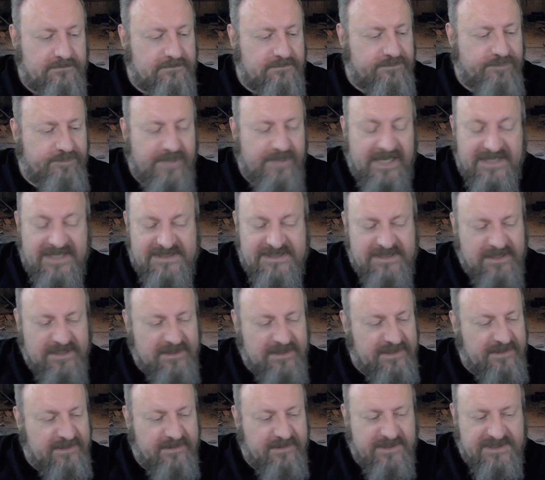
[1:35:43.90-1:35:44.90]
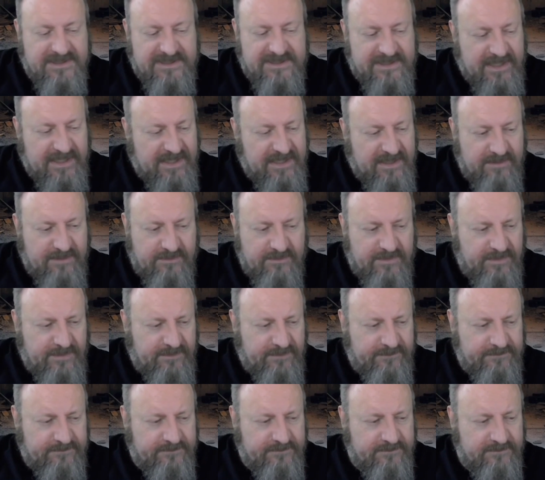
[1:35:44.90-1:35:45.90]
basically the same.
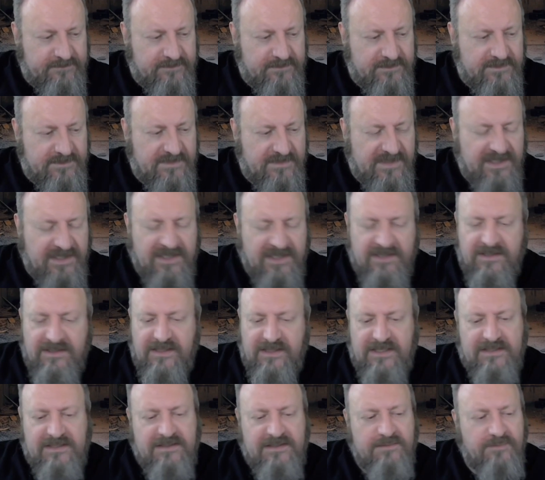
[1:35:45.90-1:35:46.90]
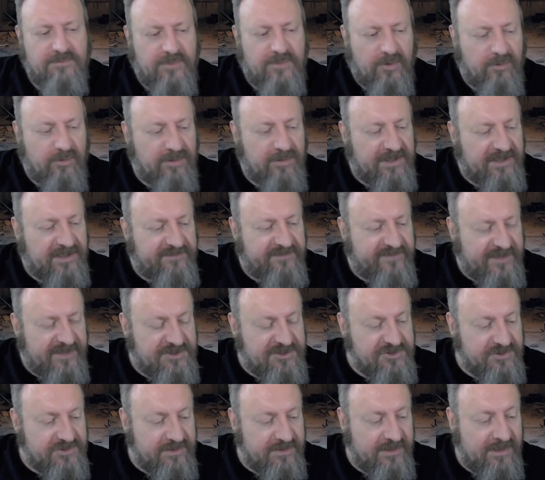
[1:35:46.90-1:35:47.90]
They can get them only at
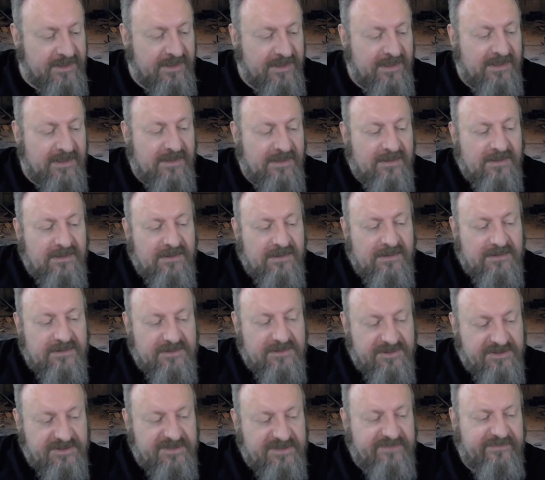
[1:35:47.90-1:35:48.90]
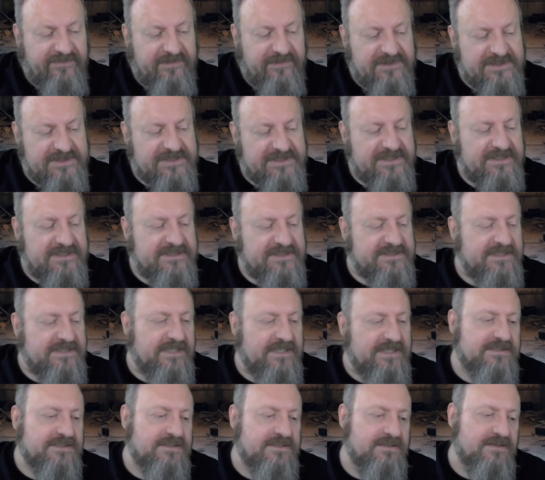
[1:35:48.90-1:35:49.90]
veteran. The difference is
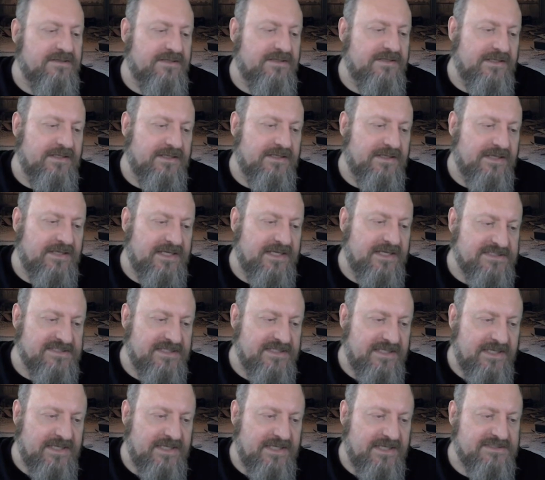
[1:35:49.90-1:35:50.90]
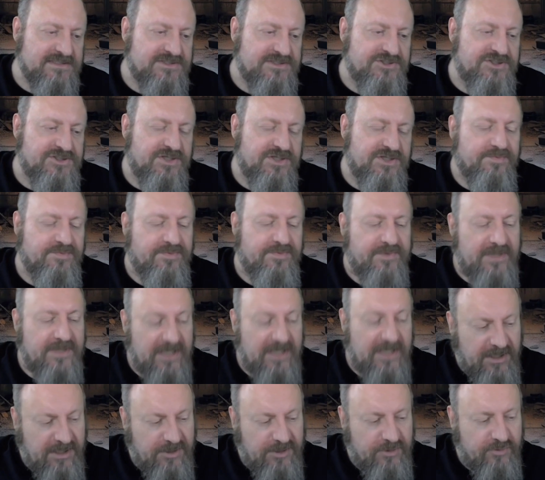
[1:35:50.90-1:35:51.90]
that the SAS Jeep
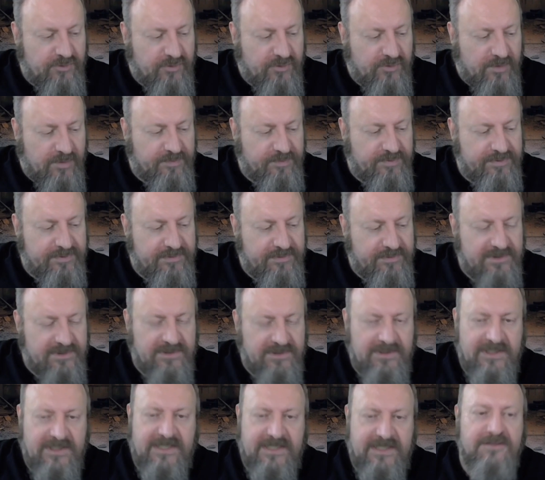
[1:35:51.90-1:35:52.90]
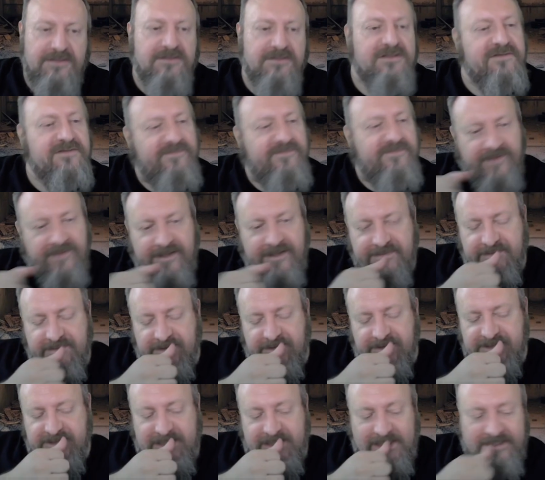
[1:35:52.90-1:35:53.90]
in Europe cannot deflate
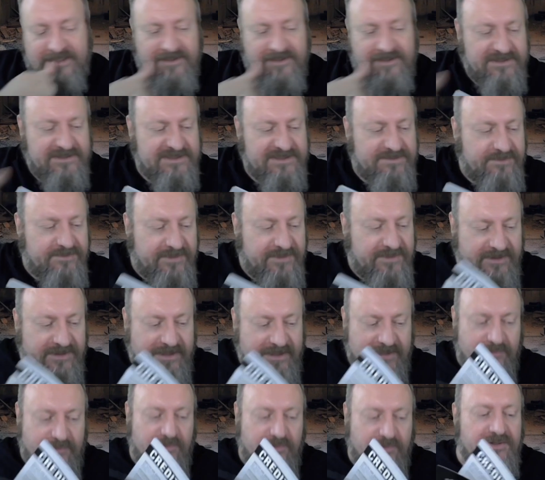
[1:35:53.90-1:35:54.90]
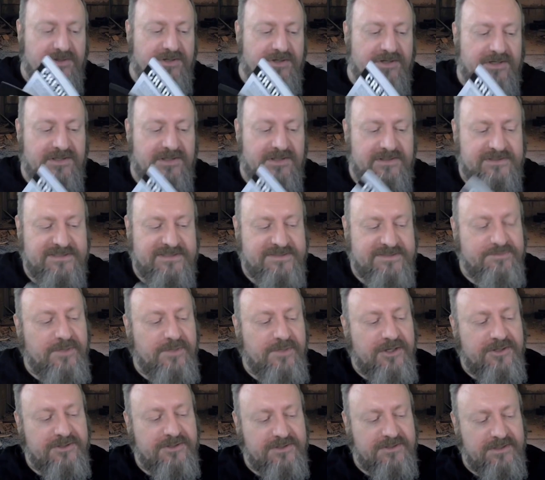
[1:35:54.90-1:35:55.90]
their tires, but they were
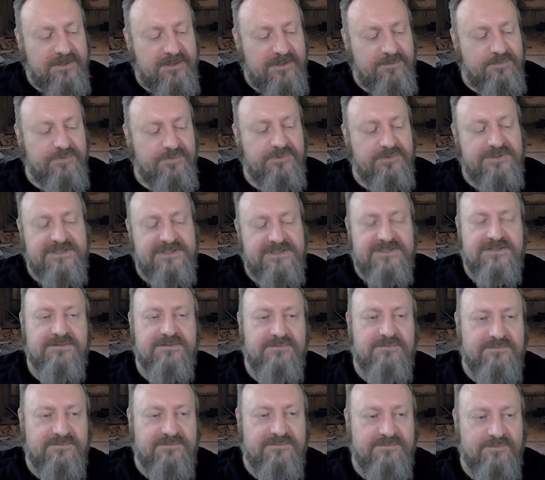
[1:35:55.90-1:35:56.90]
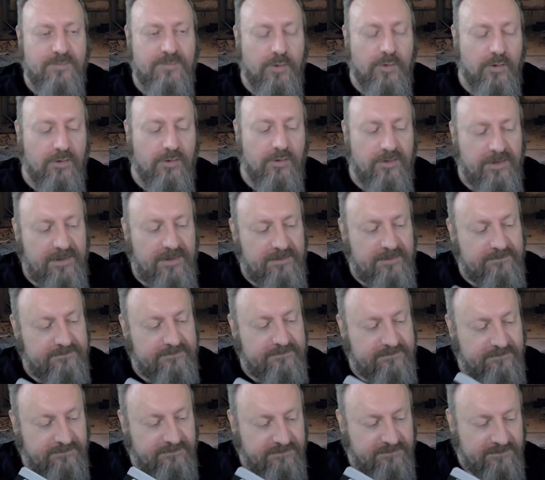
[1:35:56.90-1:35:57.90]
smart and put some more
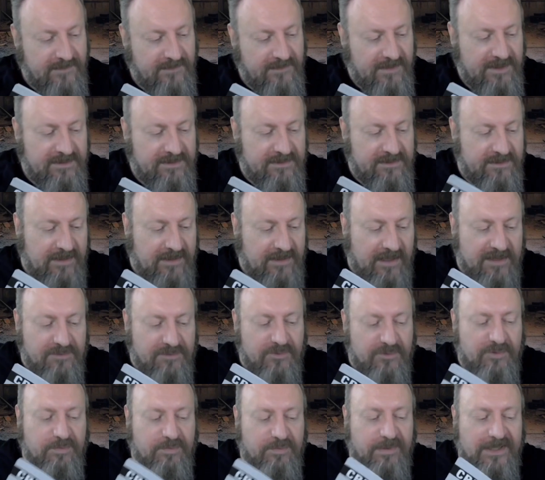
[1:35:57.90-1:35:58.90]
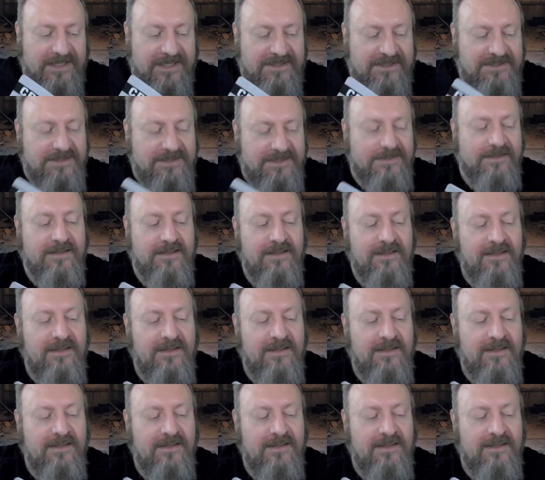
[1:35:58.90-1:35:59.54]
armor plating